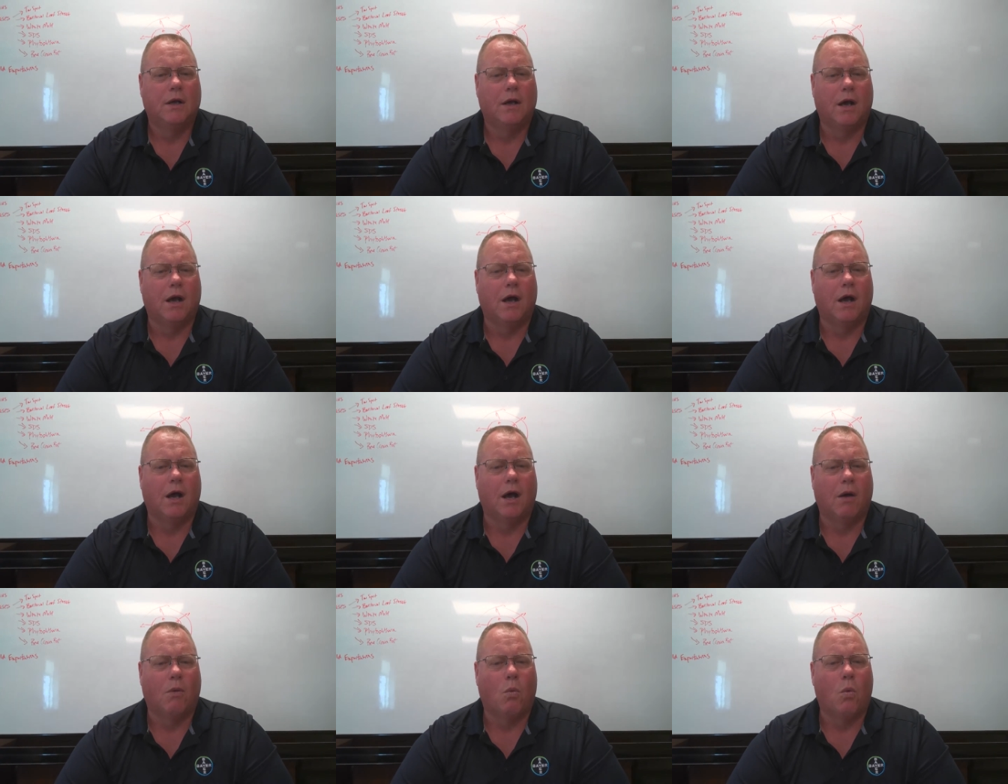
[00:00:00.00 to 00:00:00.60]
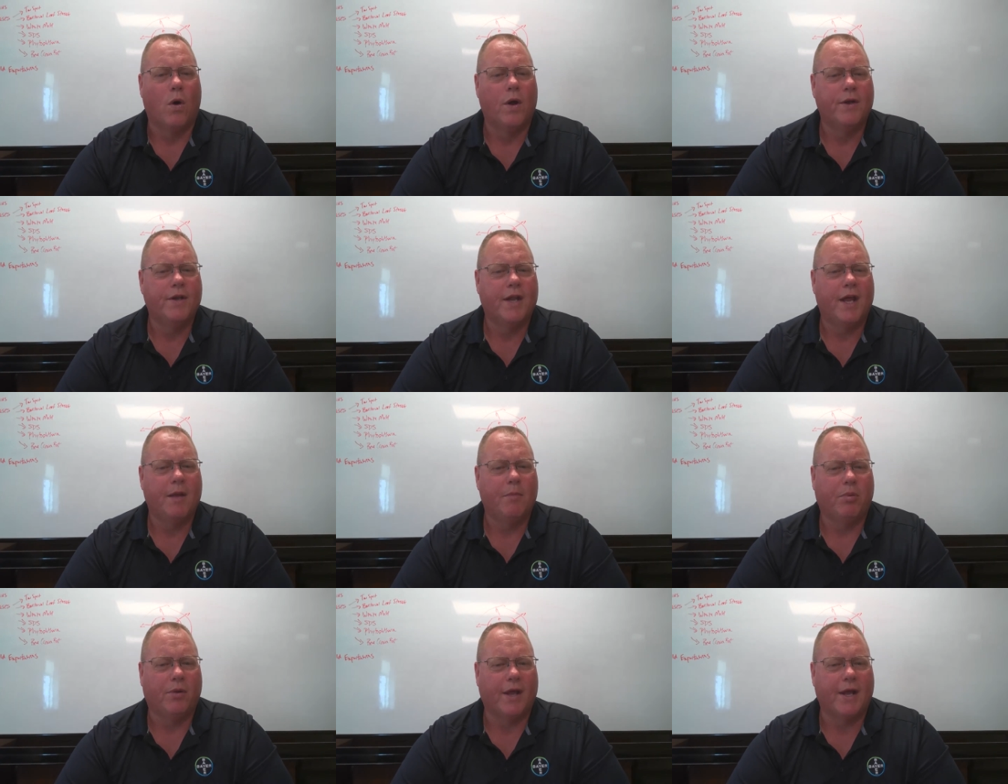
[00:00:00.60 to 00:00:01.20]
a
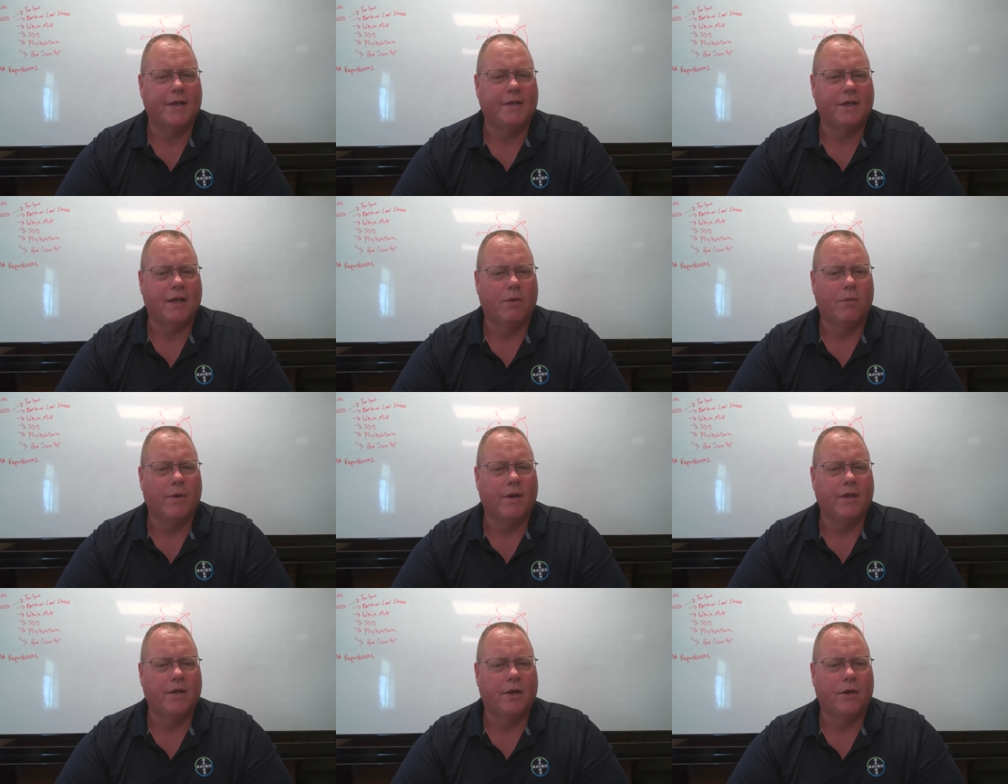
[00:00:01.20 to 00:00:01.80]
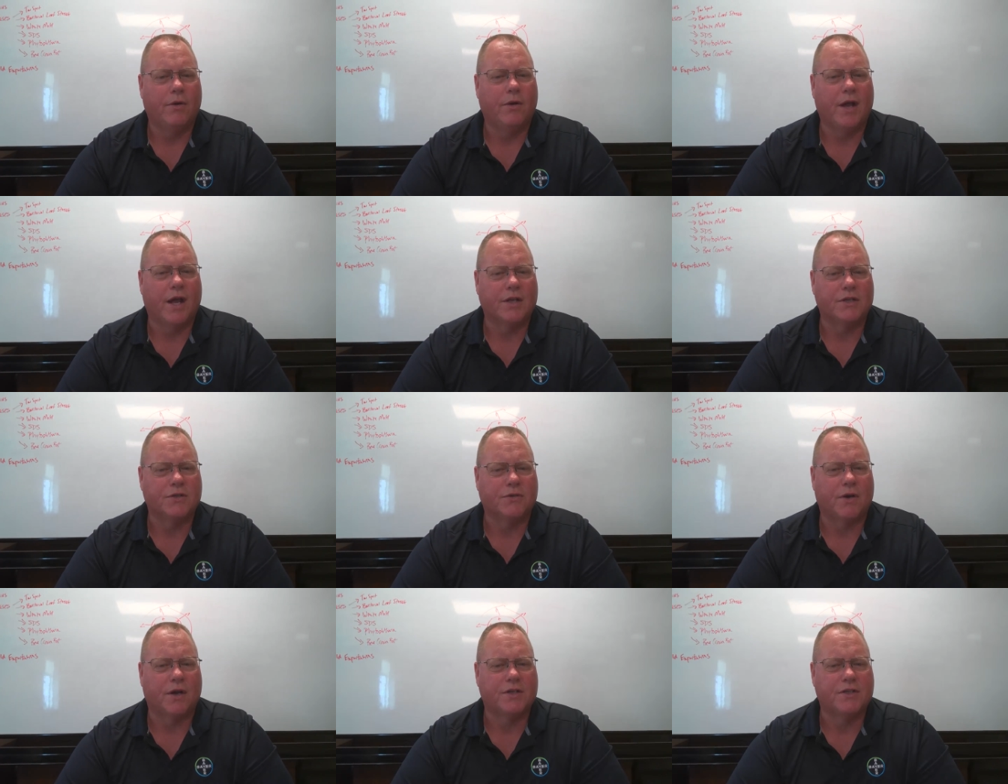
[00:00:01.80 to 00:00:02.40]
1-day planting window got
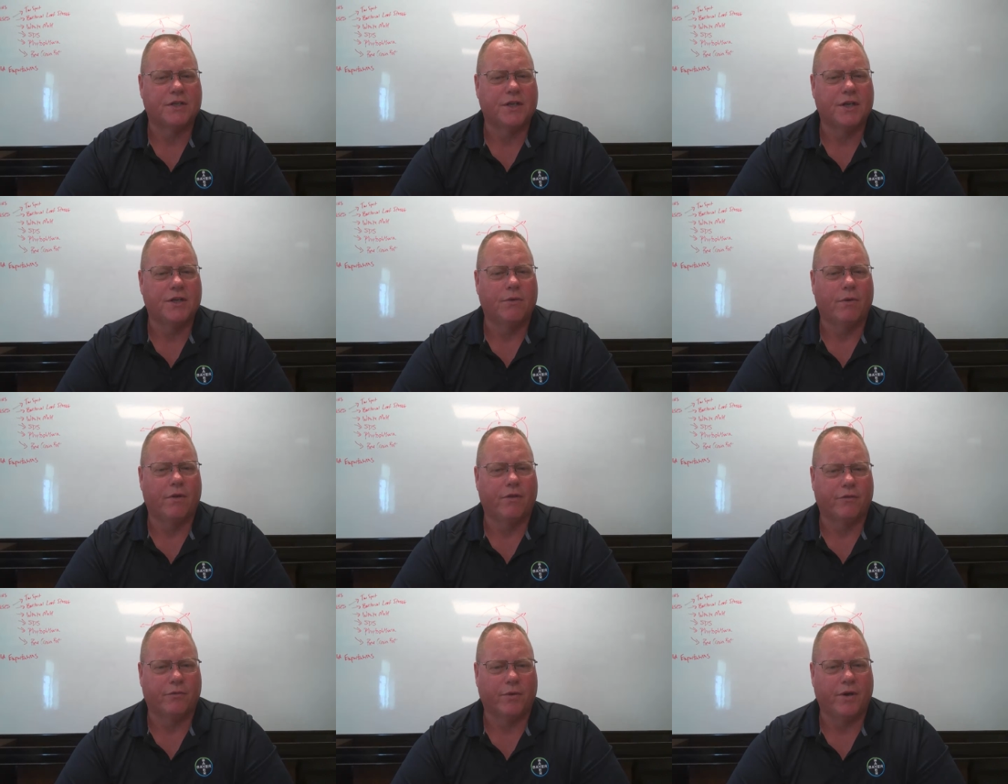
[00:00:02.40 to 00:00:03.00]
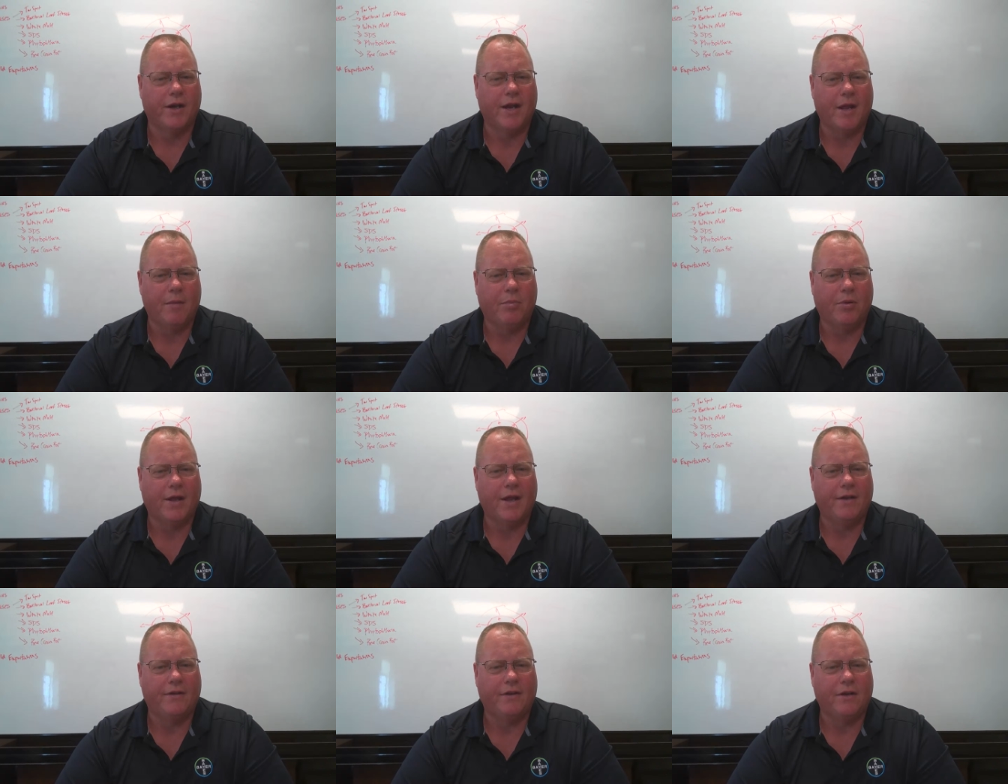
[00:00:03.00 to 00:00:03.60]
stretched into a 3-day
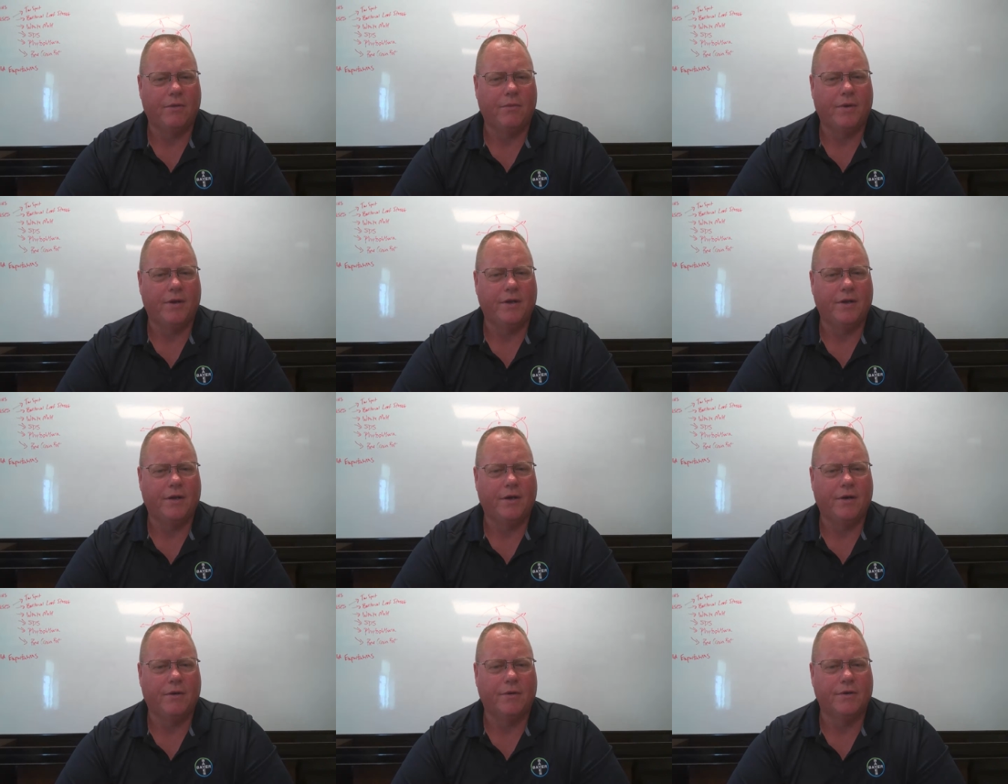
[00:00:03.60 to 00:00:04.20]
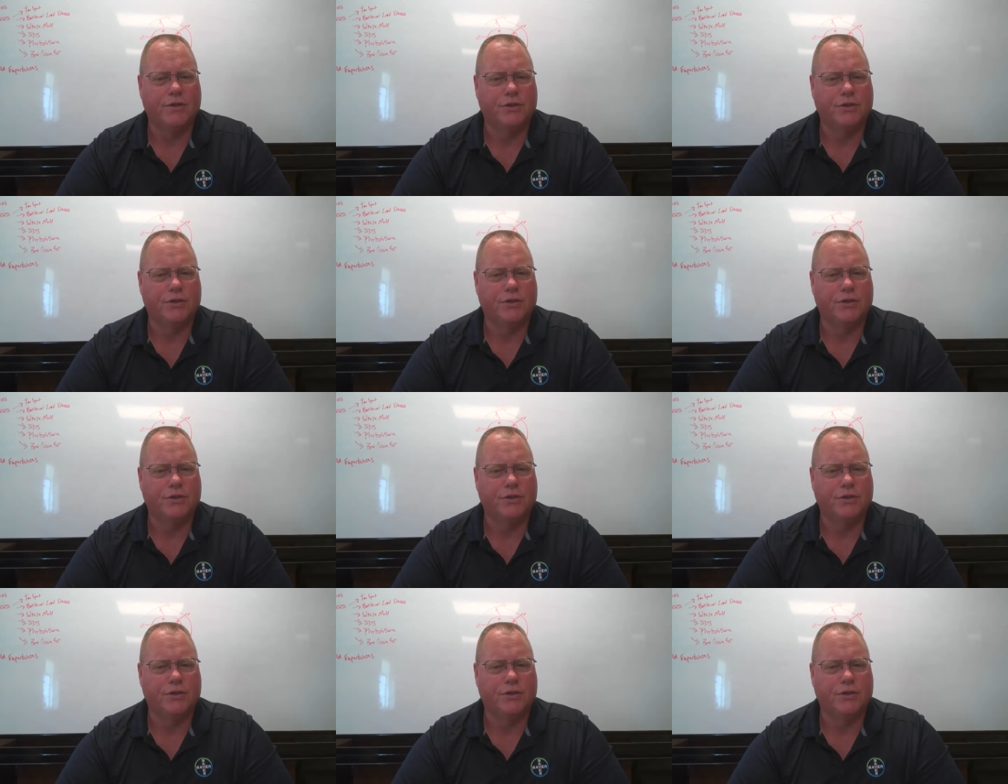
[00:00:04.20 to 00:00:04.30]
planting window,